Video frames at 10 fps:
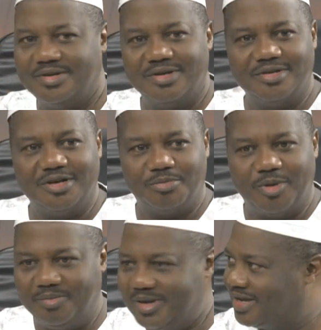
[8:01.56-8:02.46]
the
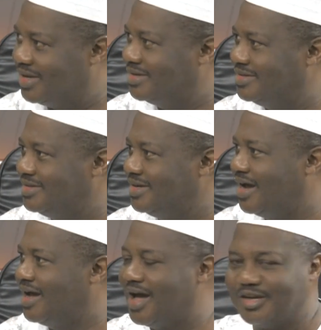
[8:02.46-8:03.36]
Republican
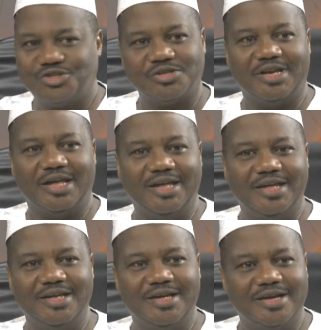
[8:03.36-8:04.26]
actually
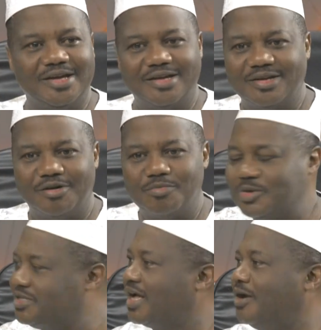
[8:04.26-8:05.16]

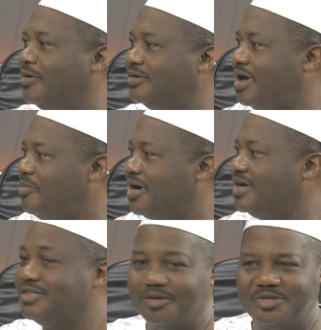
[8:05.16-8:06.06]
almost like America
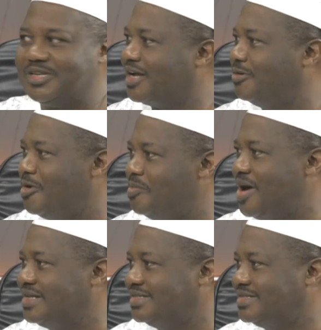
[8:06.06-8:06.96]
is almost like a
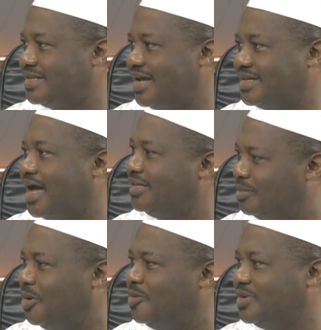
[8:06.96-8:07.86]
one-party state at the
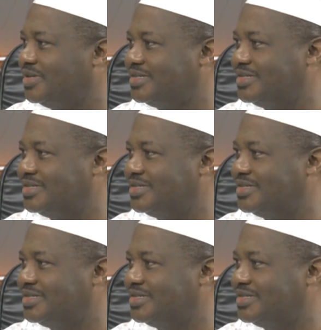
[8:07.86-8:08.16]
moment.